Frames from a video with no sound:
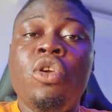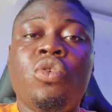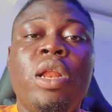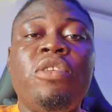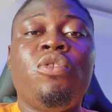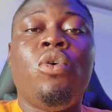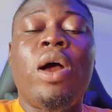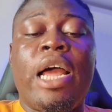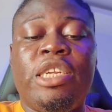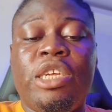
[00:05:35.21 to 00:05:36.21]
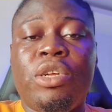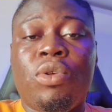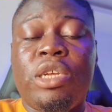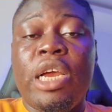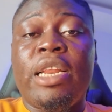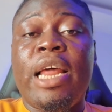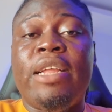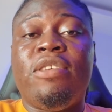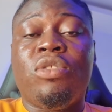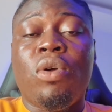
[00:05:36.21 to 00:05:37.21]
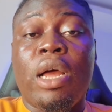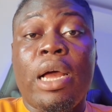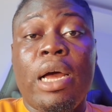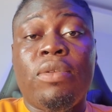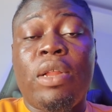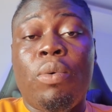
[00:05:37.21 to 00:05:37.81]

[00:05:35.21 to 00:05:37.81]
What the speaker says: So let's go and check that TikTok account